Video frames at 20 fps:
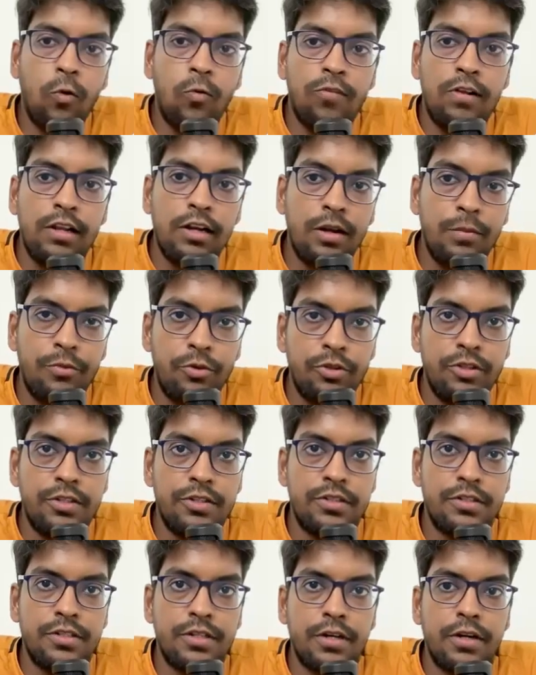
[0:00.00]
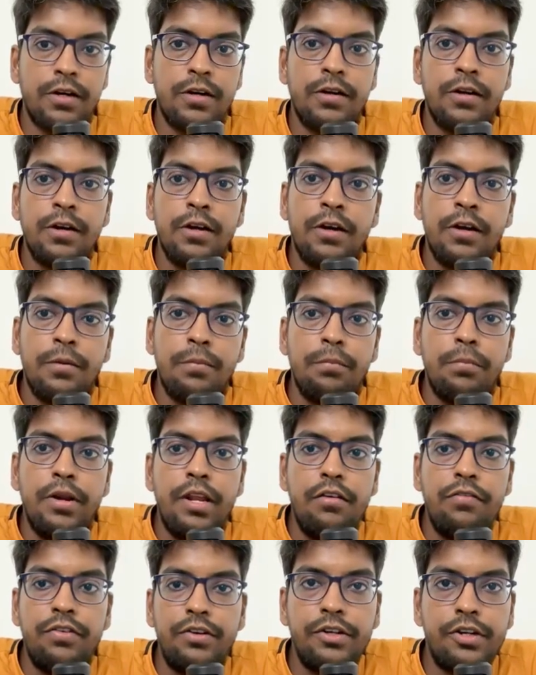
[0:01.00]
So welcome to this uh,
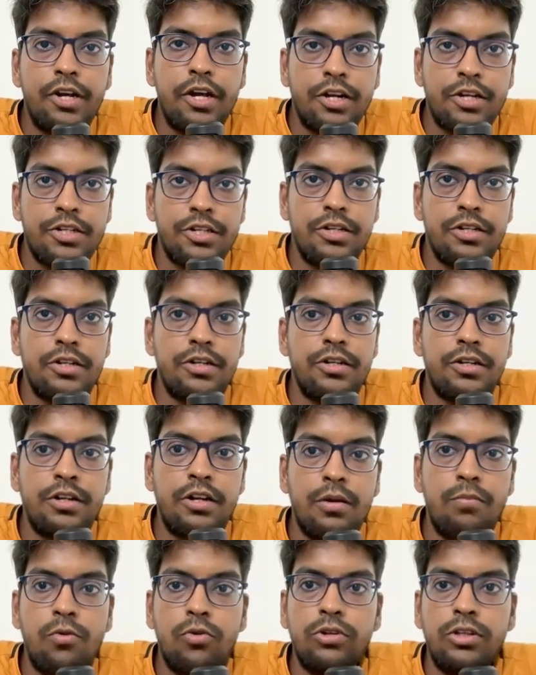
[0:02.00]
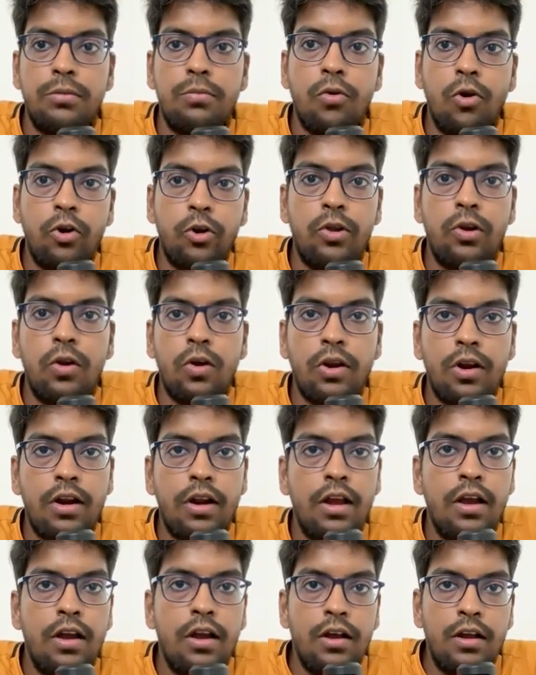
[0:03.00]
brief introduction about the module on
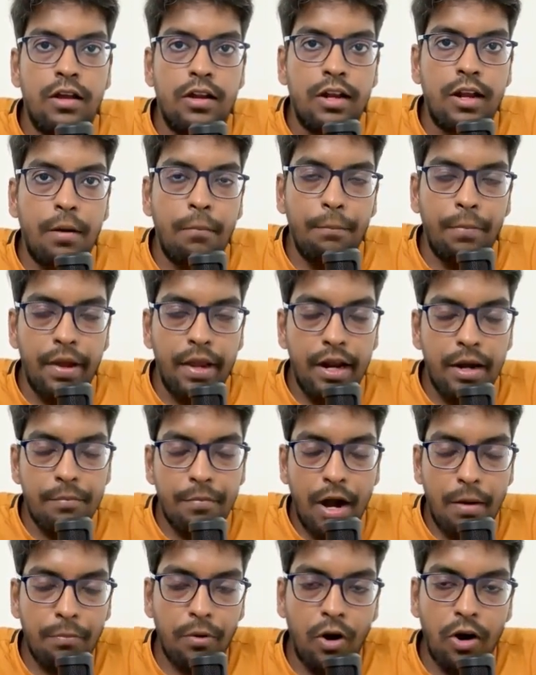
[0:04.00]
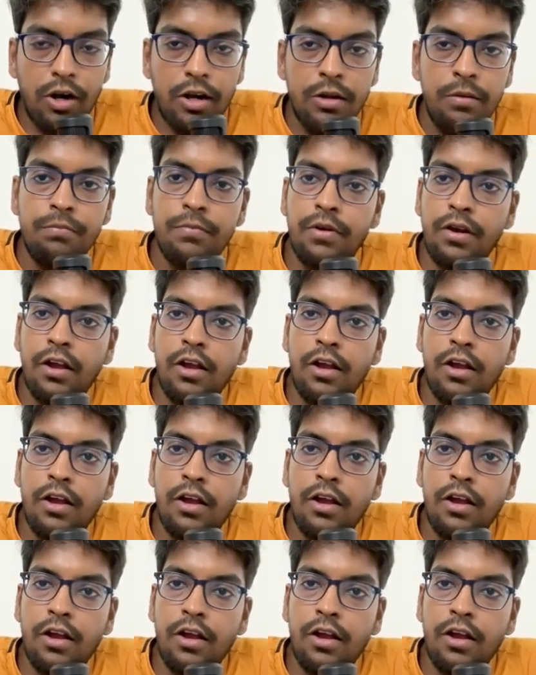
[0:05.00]
NumPy and Matplotlib.